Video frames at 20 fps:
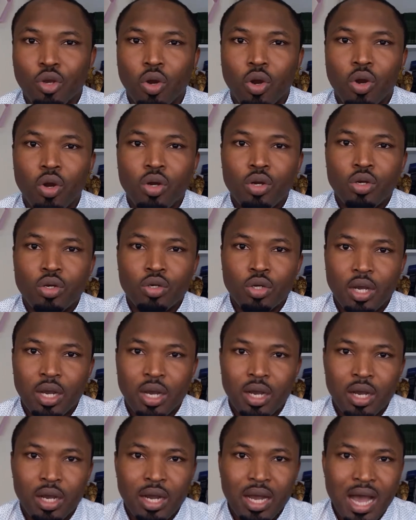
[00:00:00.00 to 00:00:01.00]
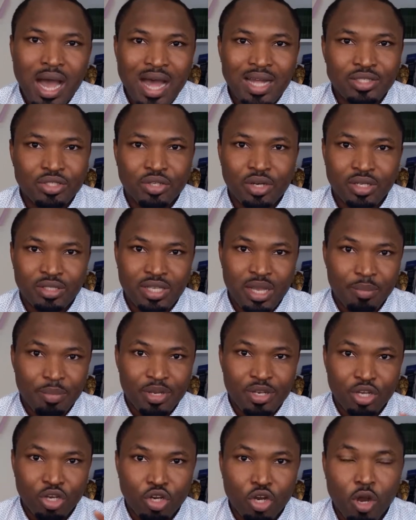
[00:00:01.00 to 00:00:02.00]
your address,
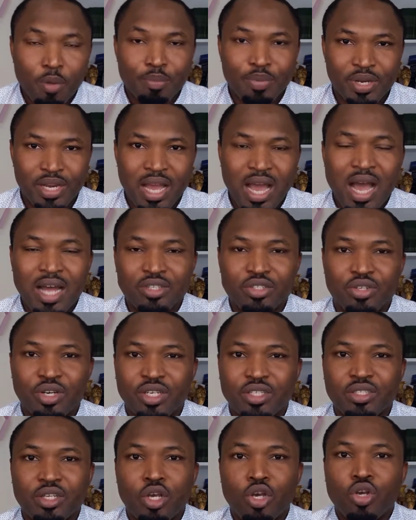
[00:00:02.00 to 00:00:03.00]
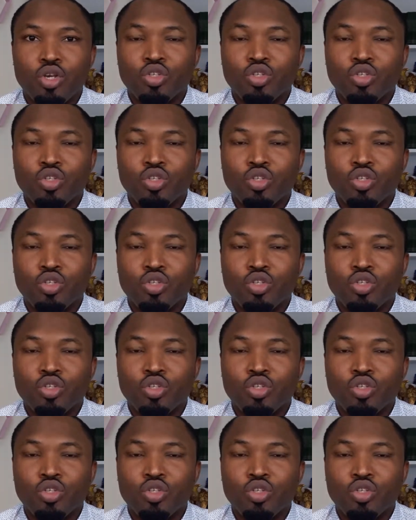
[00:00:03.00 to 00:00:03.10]
the company address.